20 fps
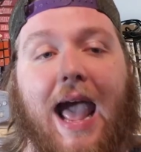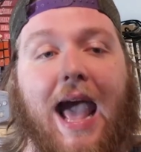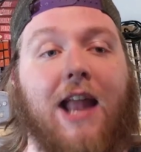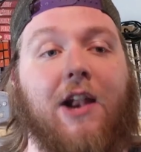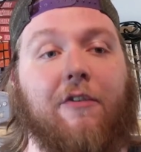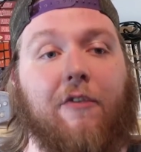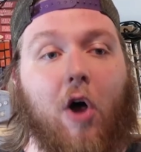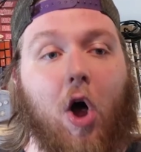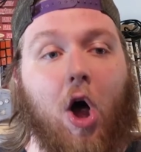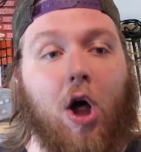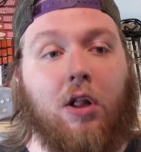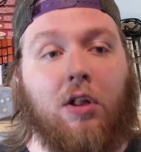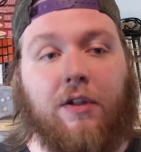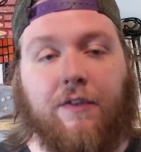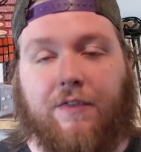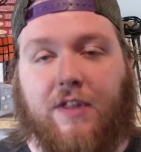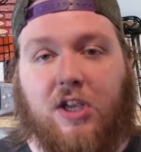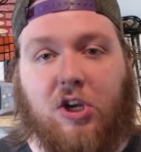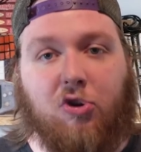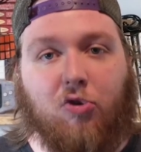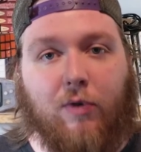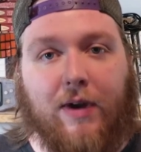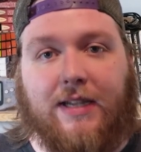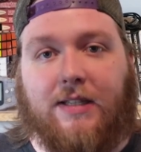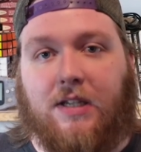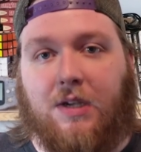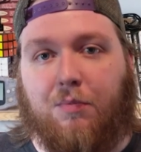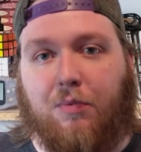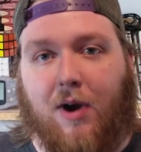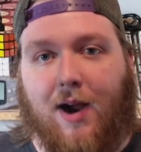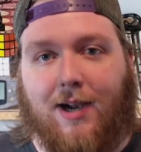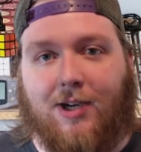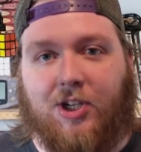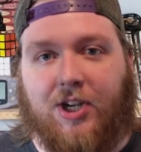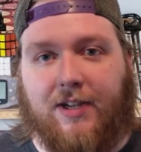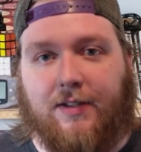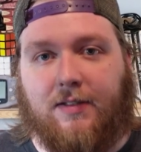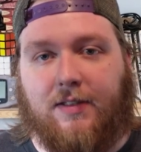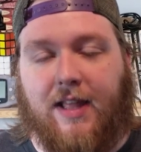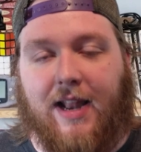Out of all of the crazy
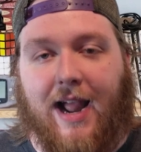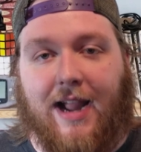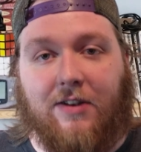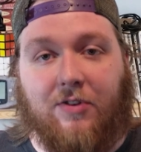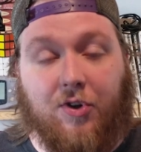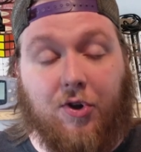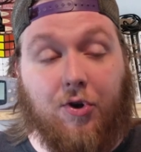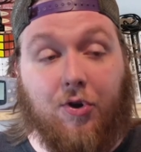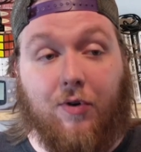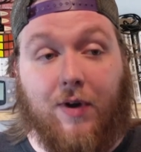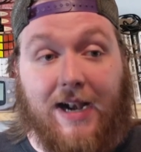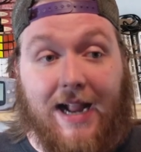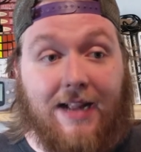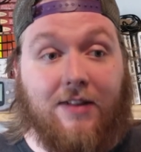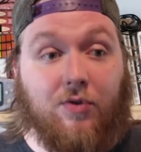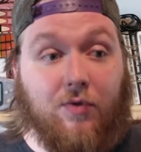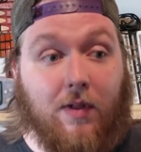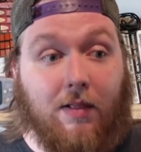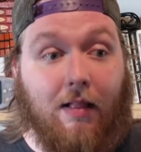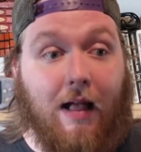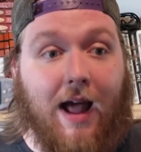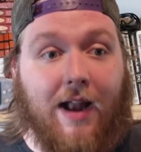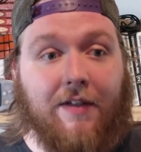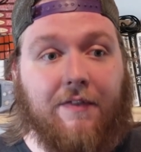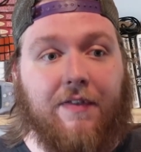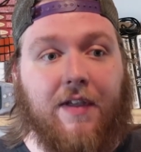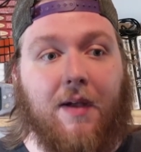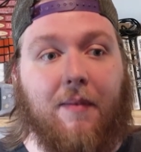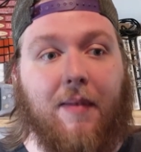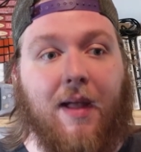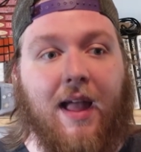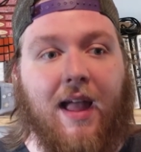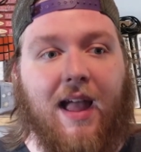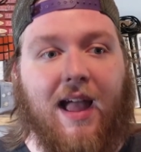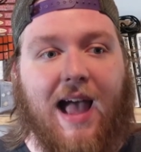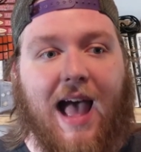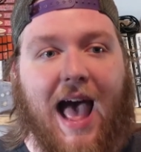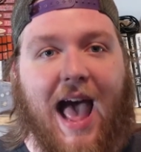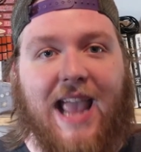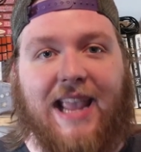projects that I do, and I do a lot of them,
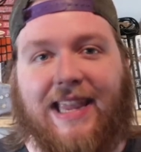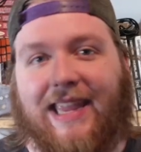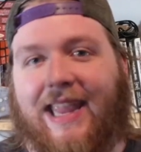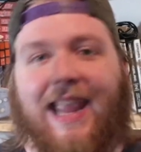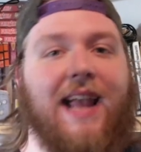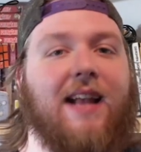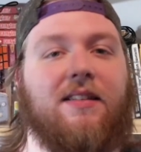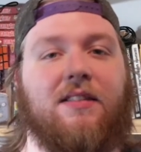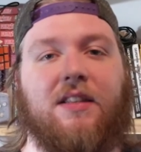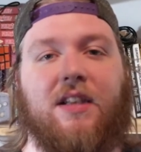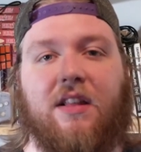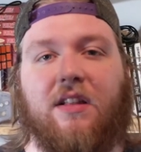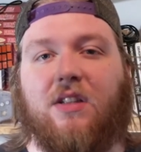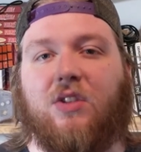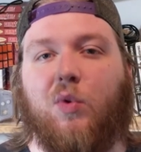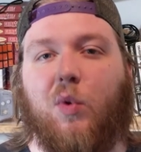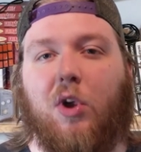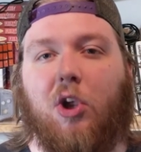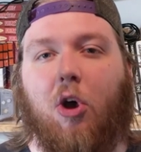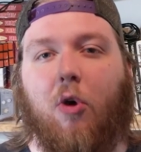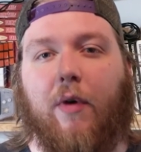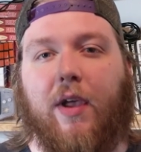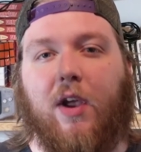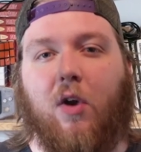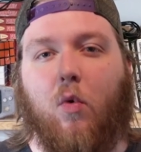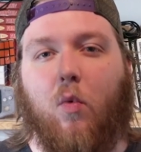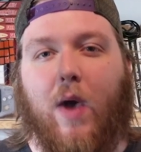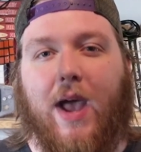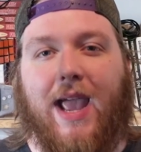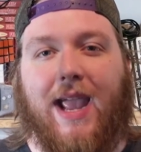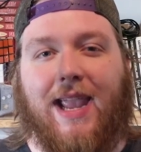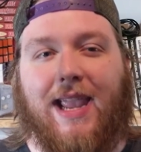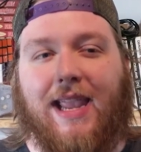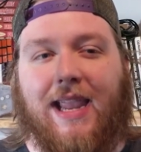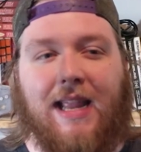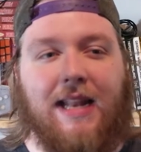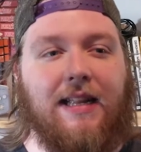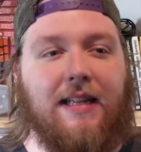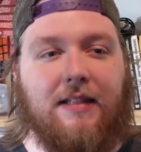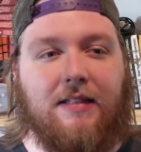I can't see this one going away
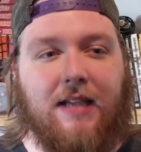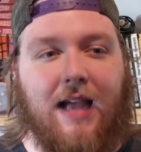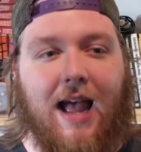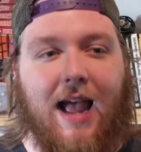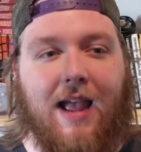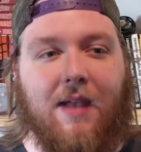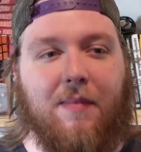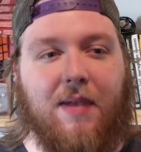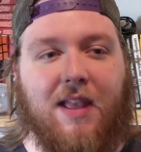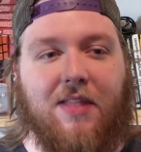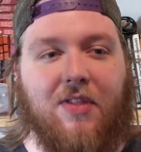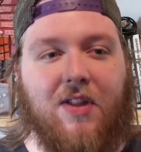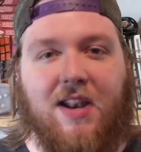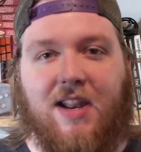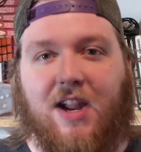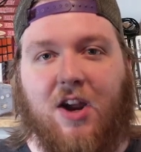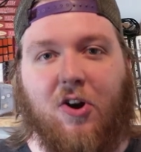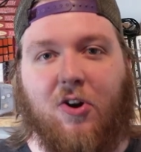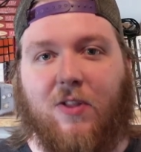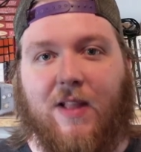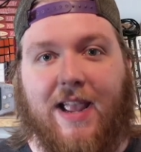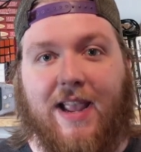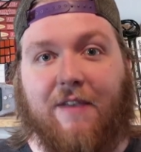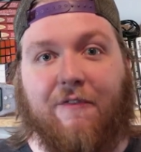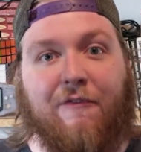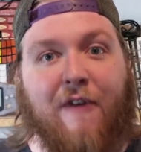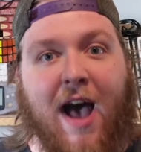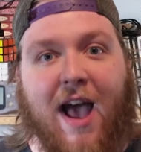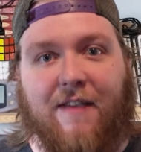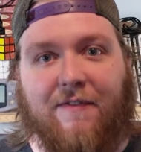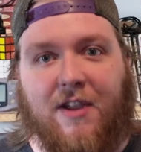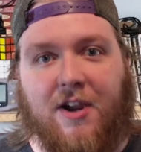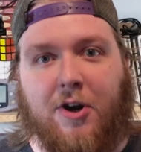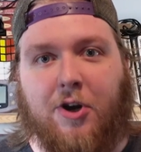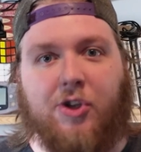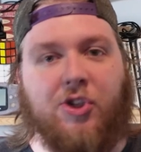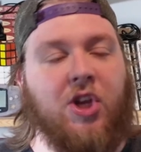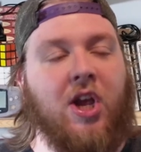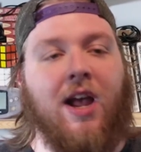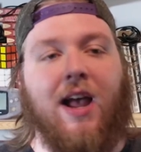anytime in the near like 5
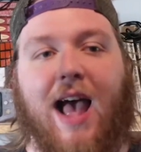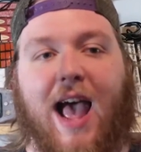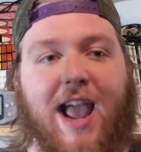years.